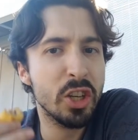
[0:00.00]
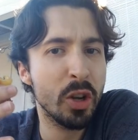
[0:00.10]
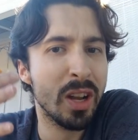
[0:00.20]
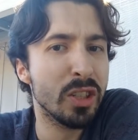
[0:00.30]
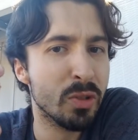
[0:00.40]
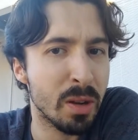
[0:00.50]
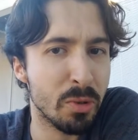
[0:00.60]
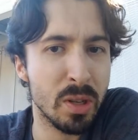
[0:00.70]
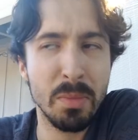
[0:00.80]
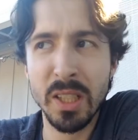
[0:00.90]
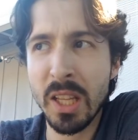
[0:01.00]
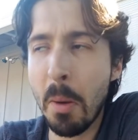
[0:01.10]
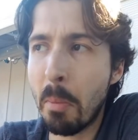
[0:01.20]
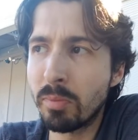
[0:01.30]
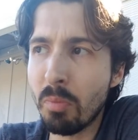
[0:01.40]
ice cream or something like that.
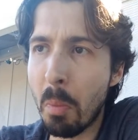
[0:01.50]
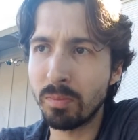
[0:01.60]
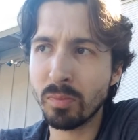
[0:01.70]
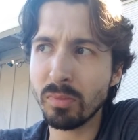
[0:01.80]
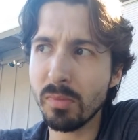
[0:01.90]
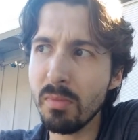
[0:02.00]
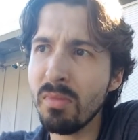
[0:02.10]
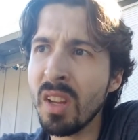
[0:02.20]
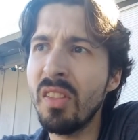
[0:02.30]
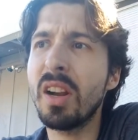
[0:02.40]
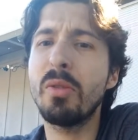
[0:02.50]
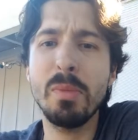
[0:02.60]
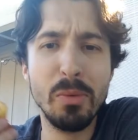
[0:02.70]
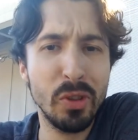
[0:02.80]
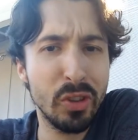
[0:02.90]
And then I
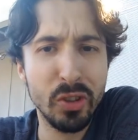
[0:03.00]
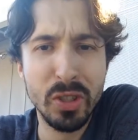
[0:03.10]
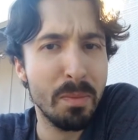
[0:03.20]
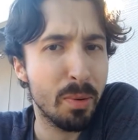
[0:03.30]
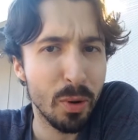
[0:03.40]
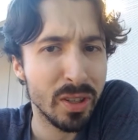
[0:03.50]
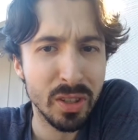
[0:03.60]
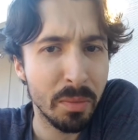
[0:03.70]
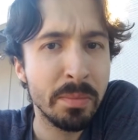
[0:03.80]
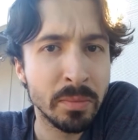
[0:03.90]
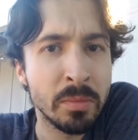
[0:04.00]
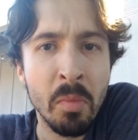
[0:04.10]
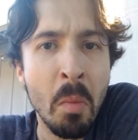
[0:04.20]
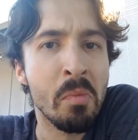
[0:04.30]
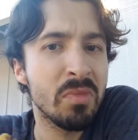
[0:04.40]
remembered that there's some poison
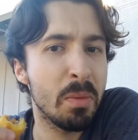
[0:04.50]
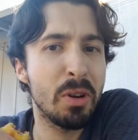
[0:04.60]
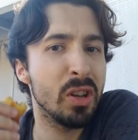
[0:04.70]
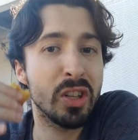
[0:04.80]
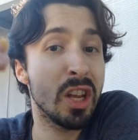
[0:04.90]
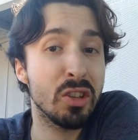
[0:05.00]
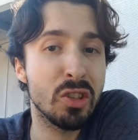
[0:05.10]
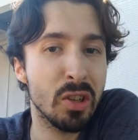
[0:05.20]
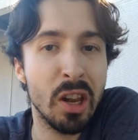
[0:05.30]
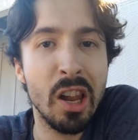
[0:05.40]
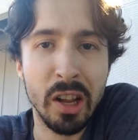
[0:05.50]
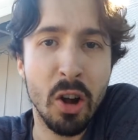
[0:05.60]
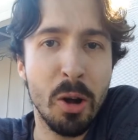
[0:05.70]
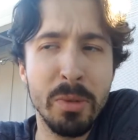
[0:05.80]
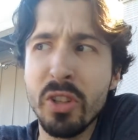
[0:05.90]
that apparently tastes a lot like
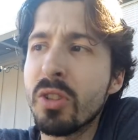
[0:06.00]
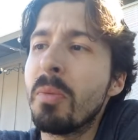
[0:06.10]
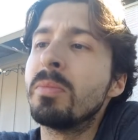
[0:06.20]
almonds.